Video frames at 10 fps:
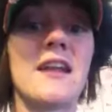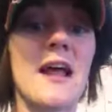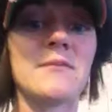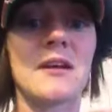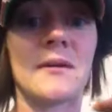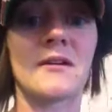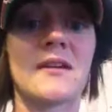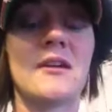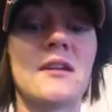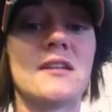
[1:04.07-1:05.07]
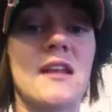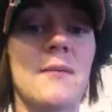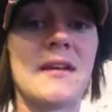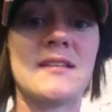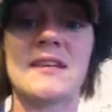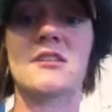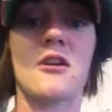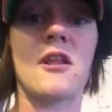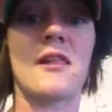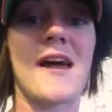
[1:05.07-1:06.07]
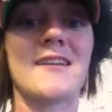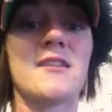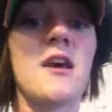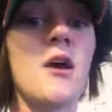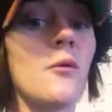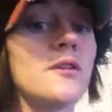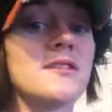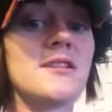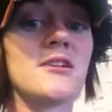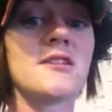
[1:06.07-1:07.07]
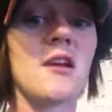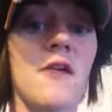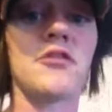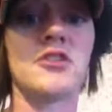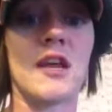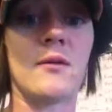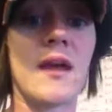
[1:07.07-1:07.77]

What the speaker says: it, and I'm talking about killed it today. My 6:30 class was seriously off the chain.